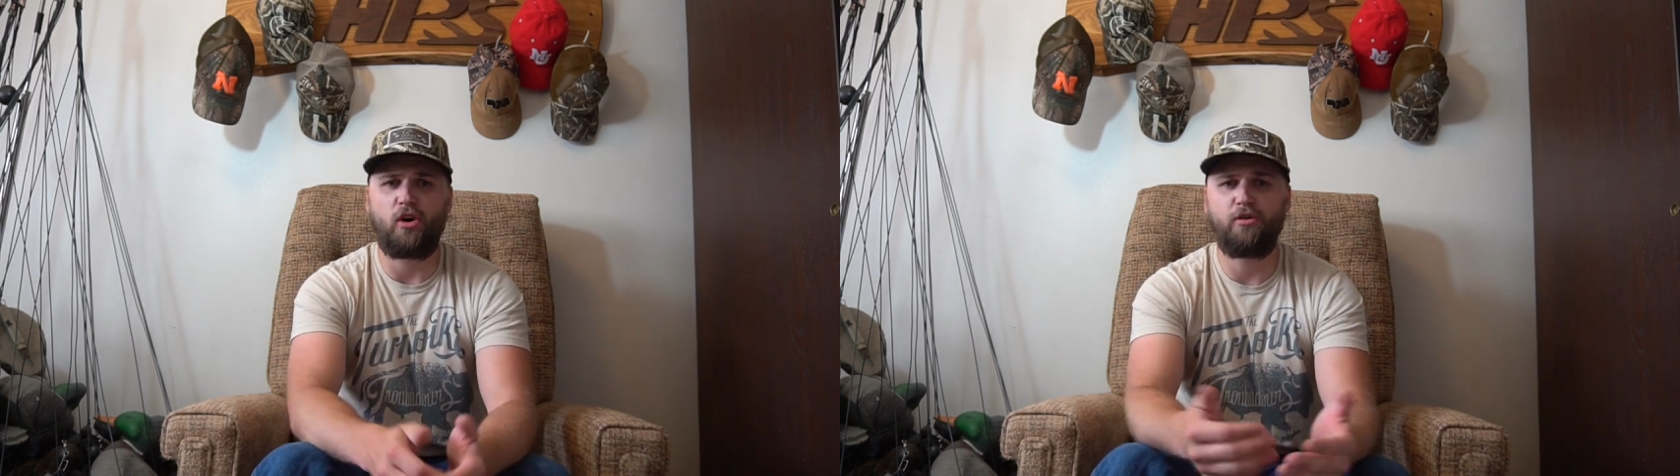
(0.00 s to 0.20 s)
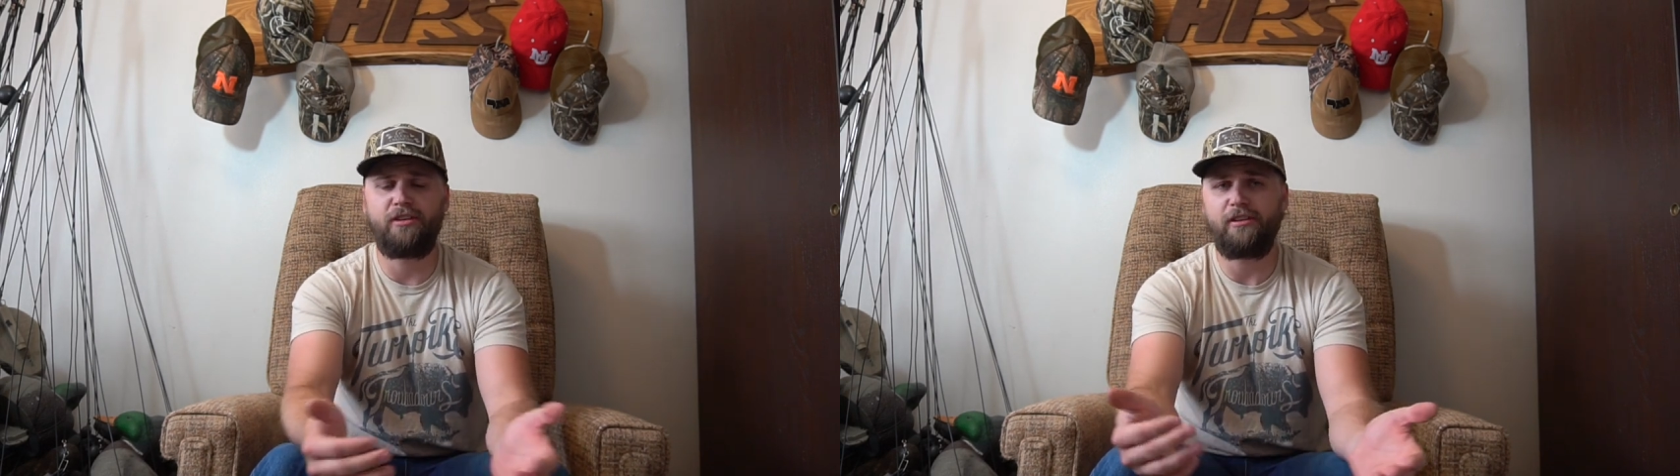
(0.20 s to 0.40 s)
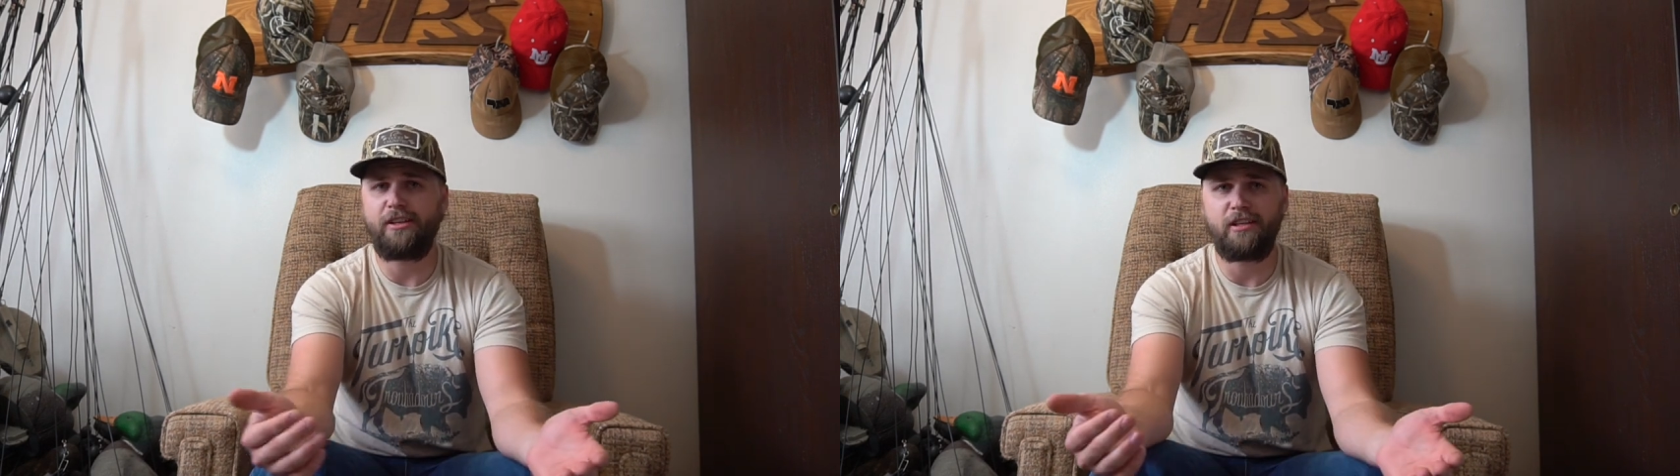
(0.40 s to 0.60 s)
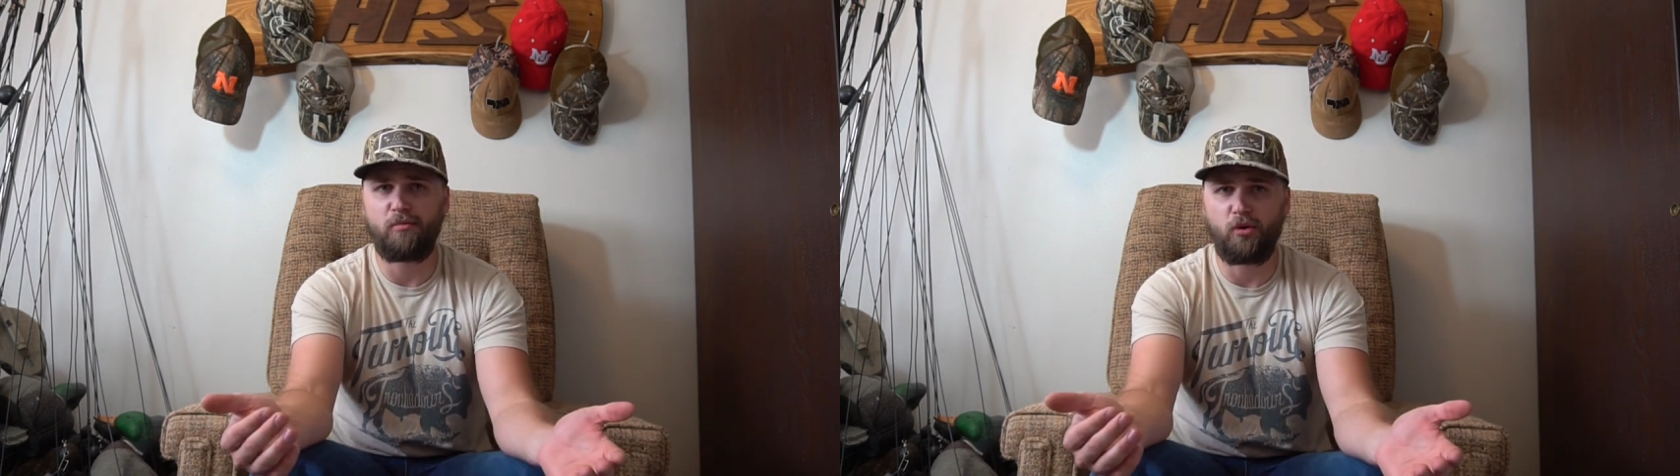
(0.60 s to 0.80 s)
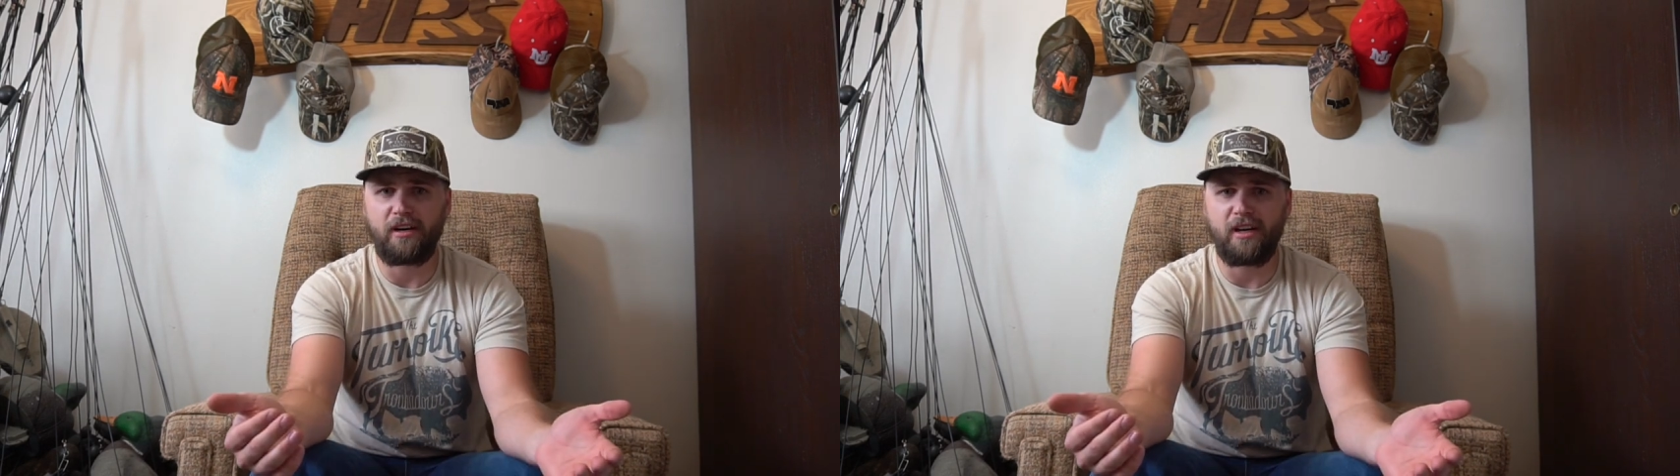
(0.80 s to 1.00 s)
only lead to
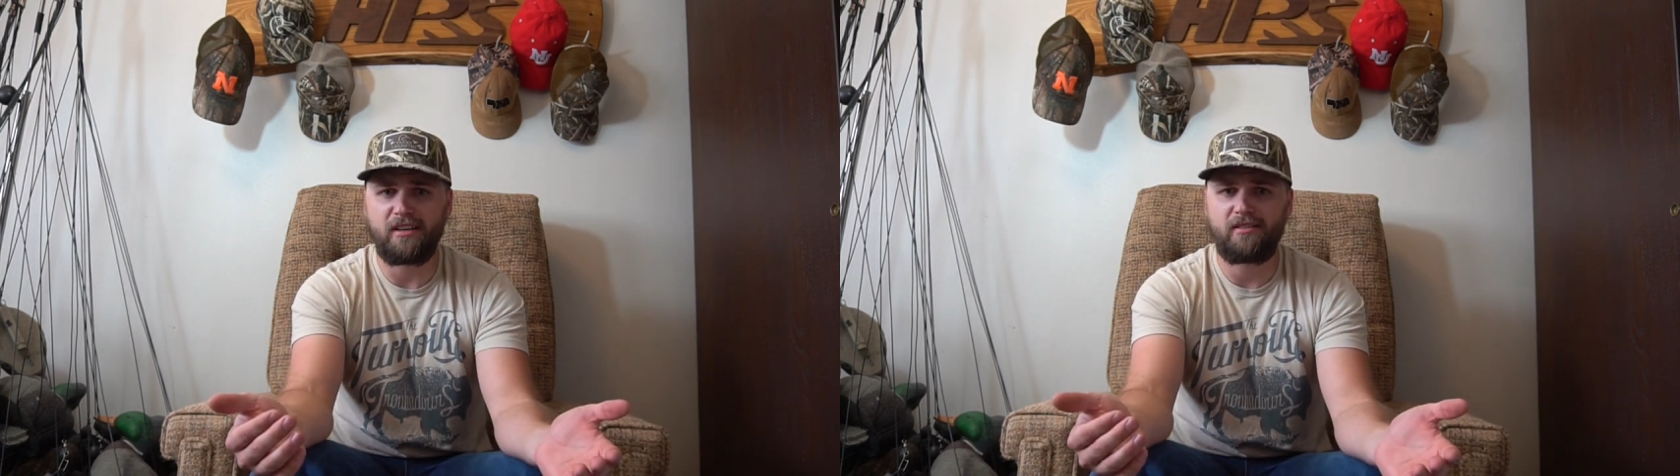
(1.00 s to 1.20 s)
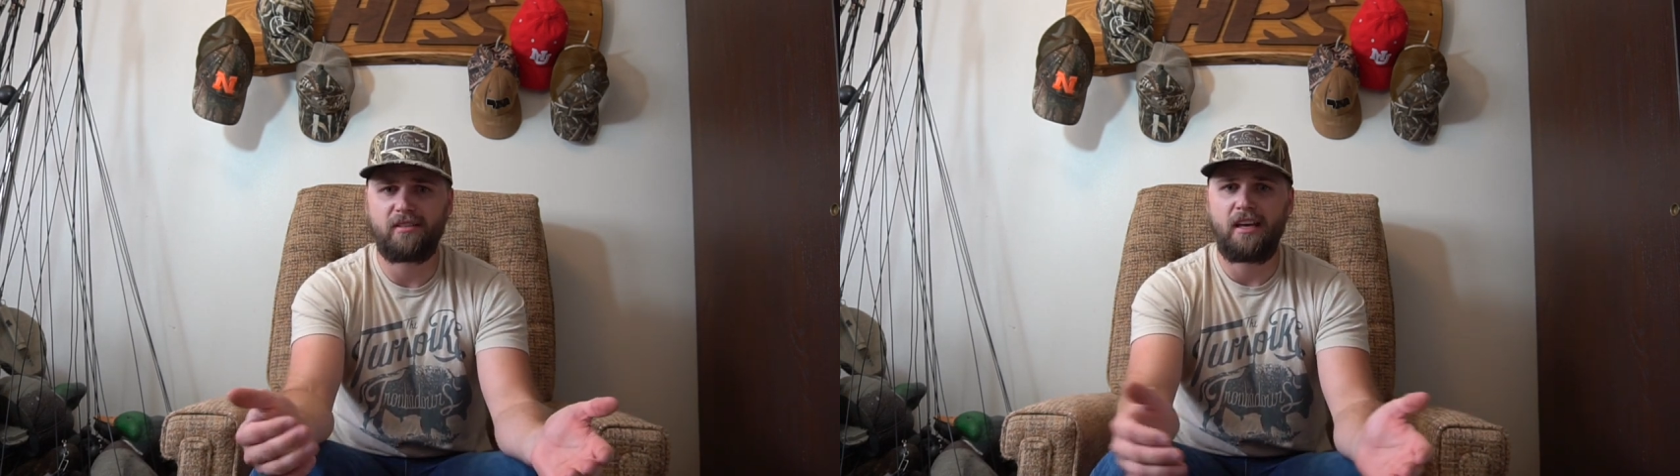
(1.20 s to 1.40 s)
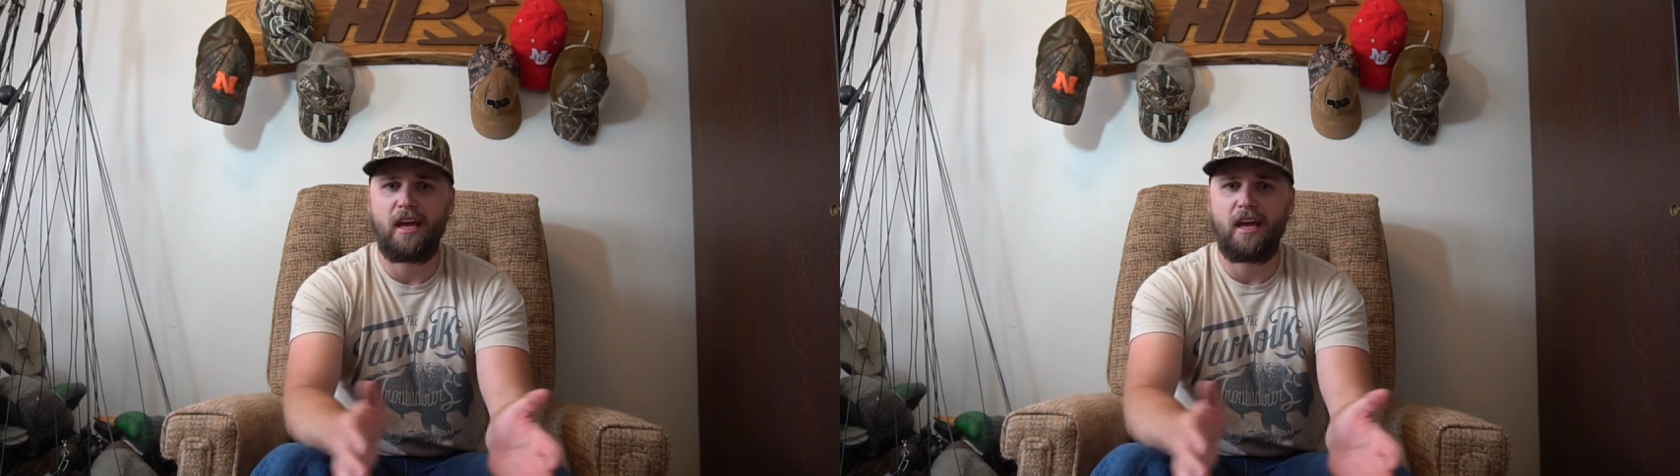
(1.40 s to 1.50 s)
more ducks?